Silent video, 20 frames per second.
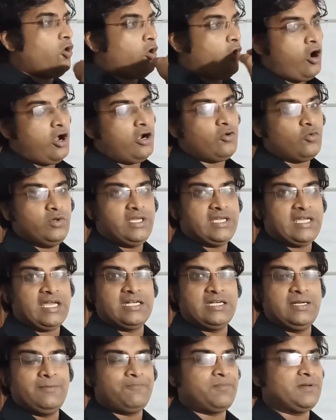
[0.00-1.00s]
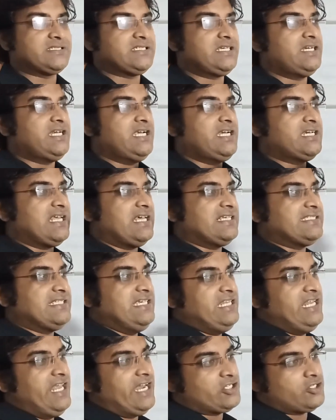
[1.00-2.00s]
or we can represent it as the
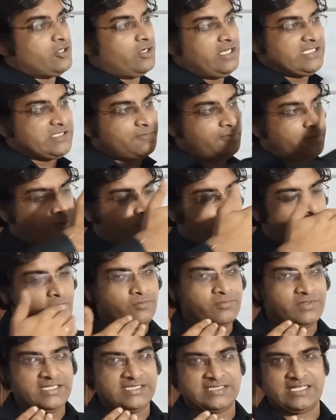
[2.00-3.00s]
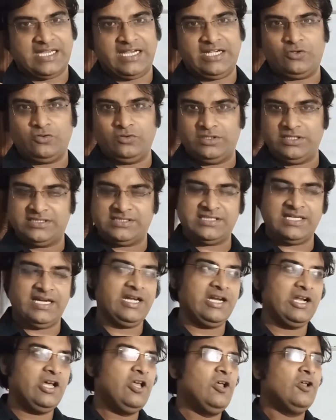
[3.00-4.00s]
electron is flow from this side to this side.
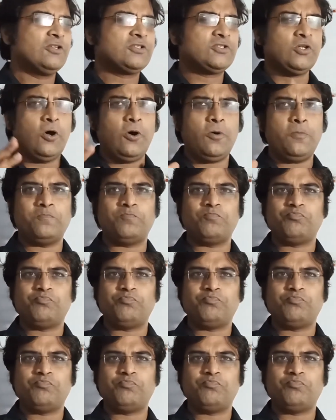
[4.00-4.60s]
So